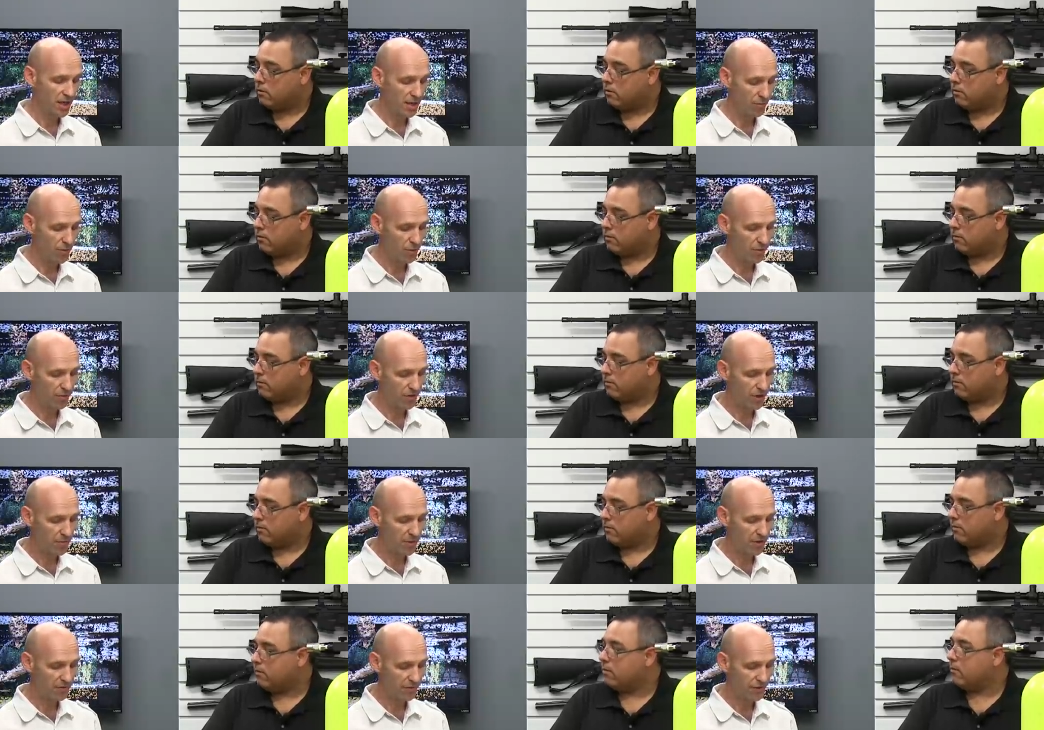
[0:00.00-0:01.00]
Speaker 1: Uh, what we
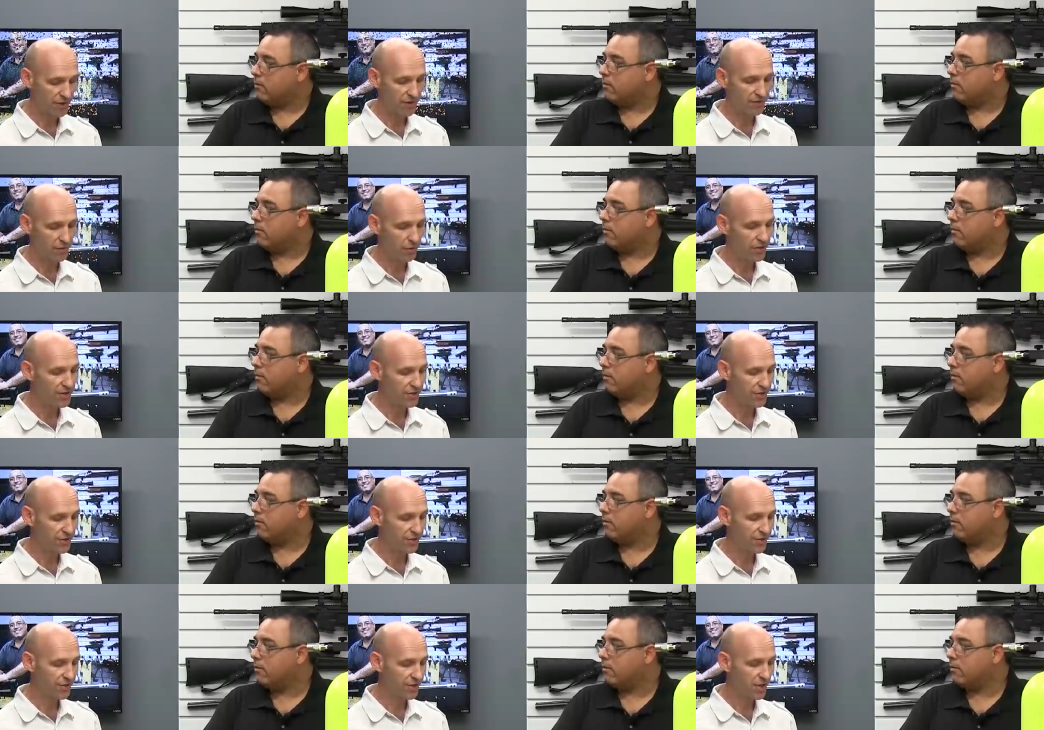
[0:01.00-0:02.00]
recommend for safety
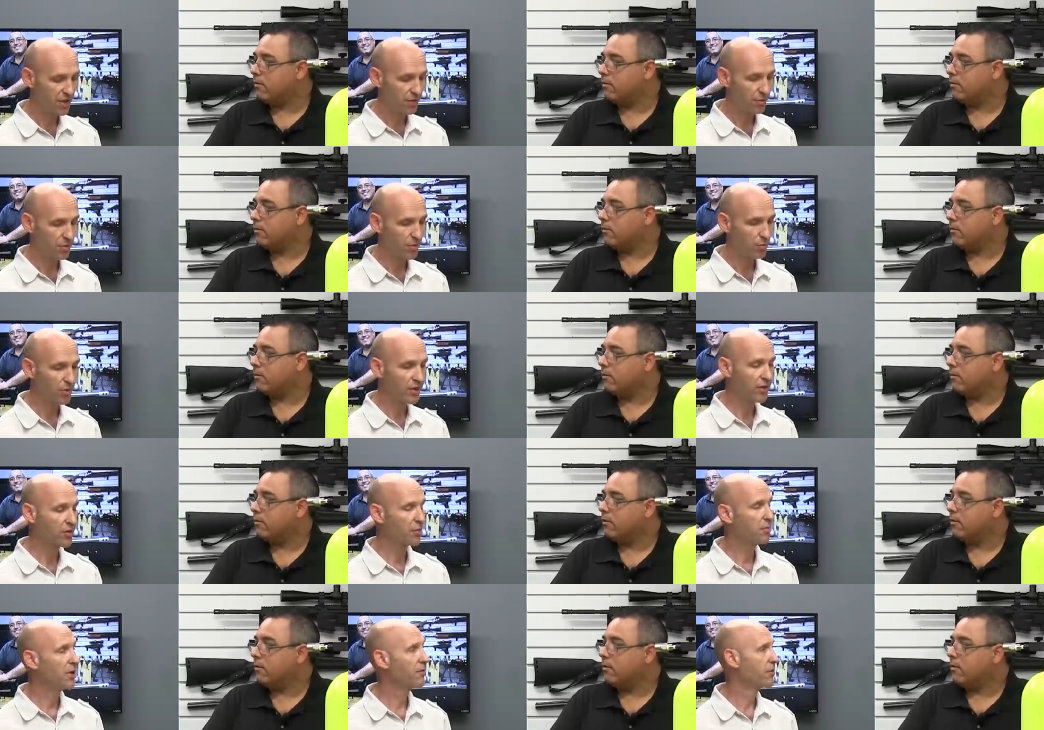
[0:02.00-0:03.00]
reasons is when
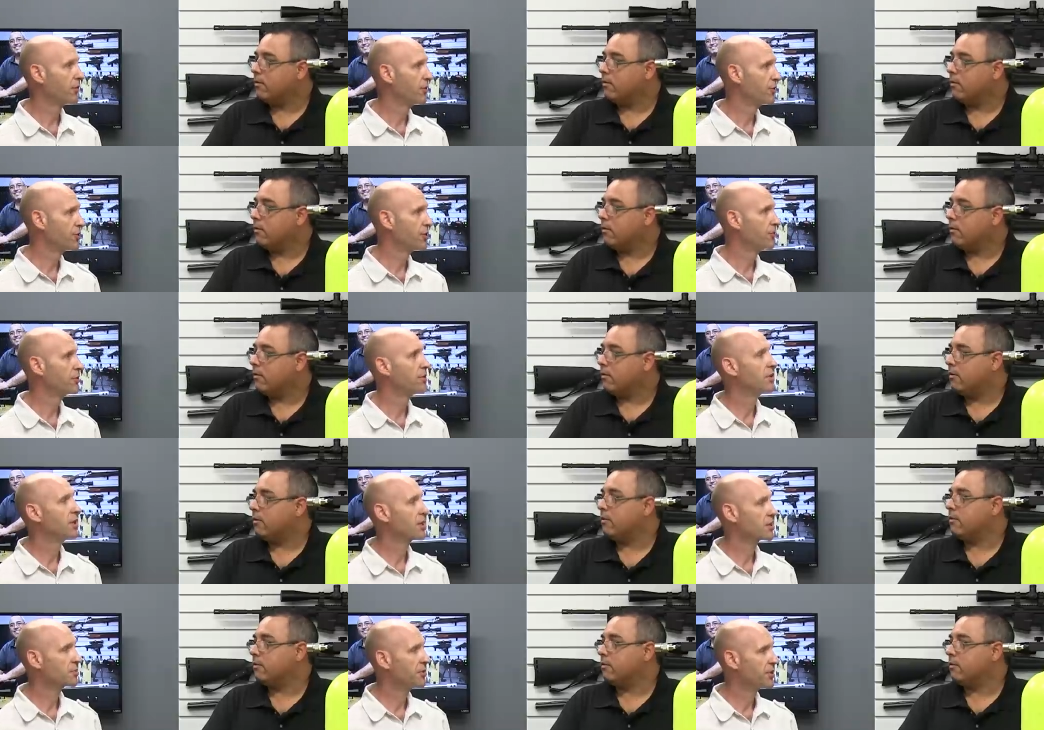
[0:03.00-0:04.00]
you come back from your
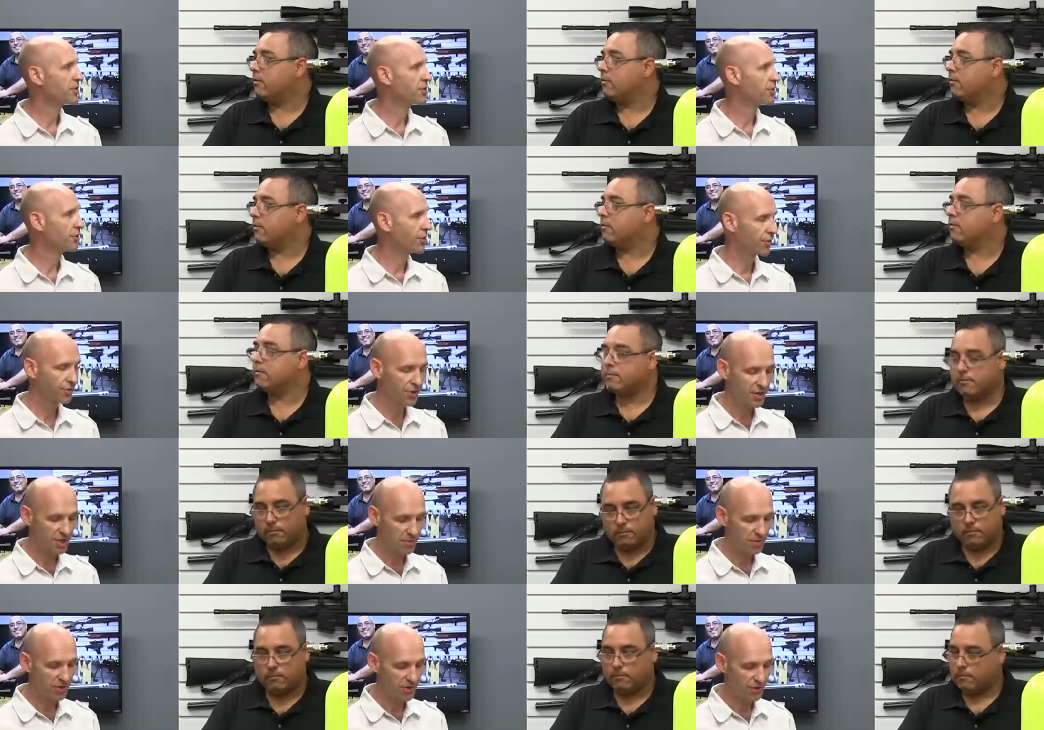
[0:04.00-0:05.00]
shooting expedition or your hunting
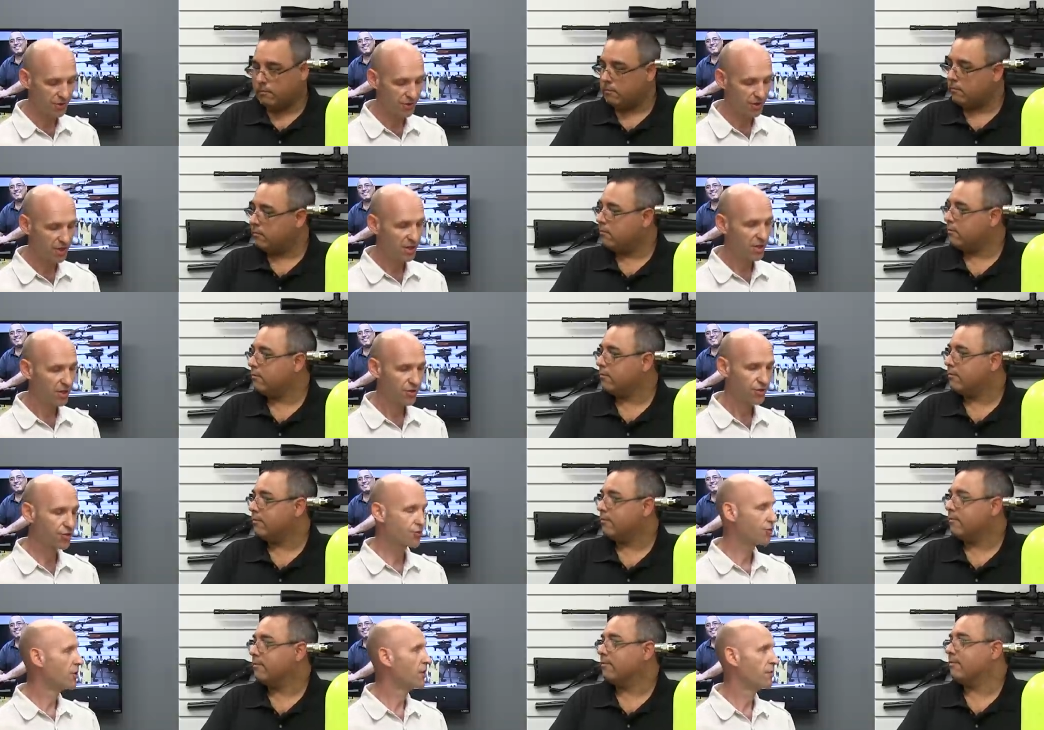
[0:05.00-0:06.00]
expedition,
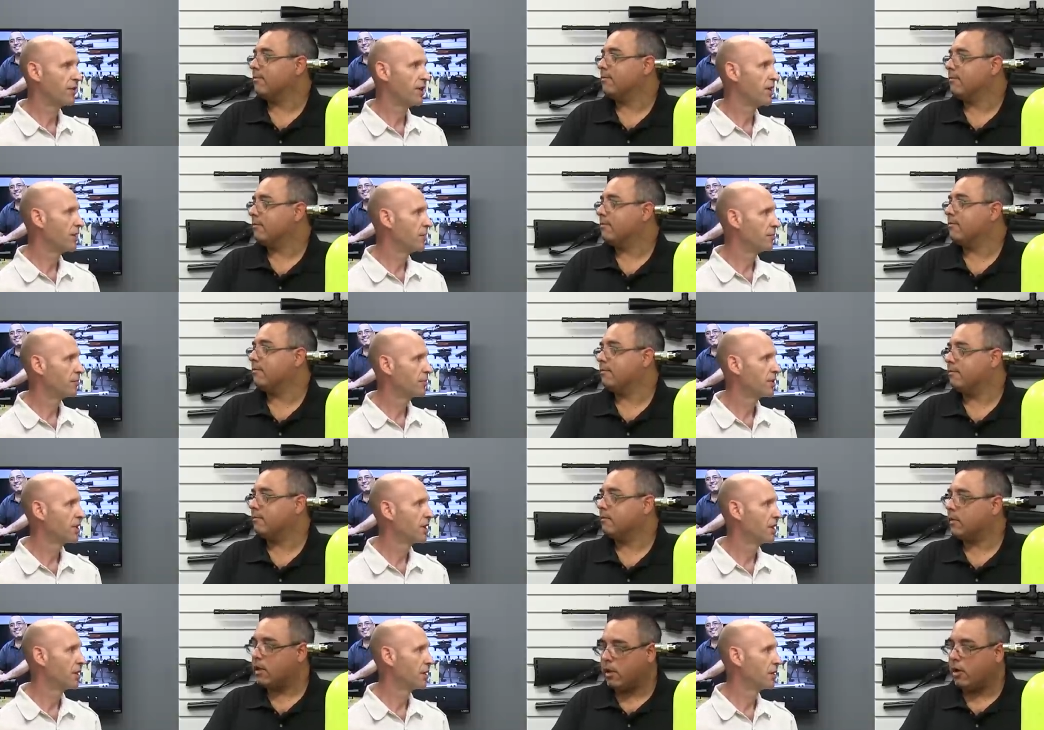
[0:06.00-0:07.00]
just dry fire them
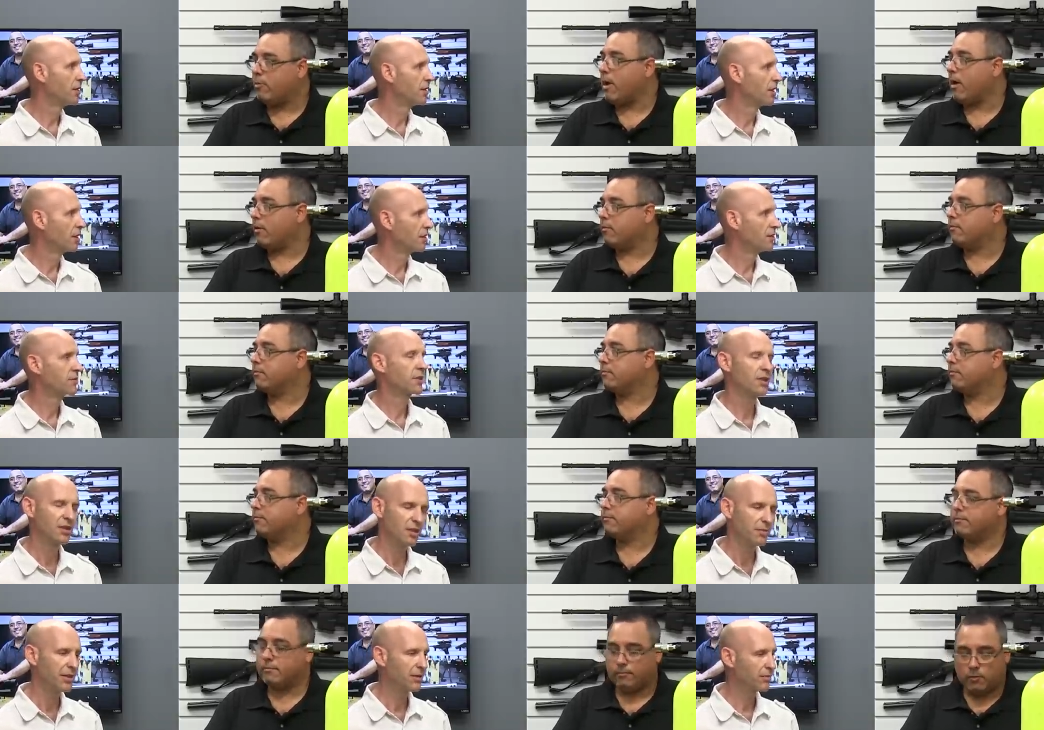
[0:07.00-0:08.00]
and clear them out.
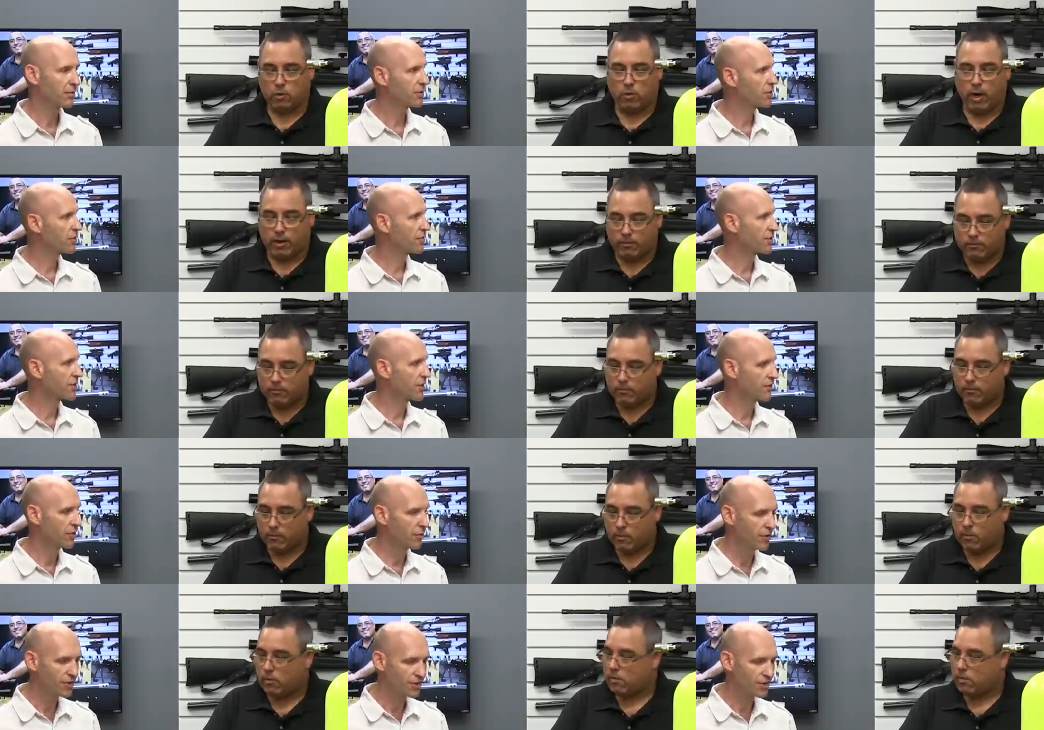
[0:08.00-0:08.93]
clear them out Great. for safety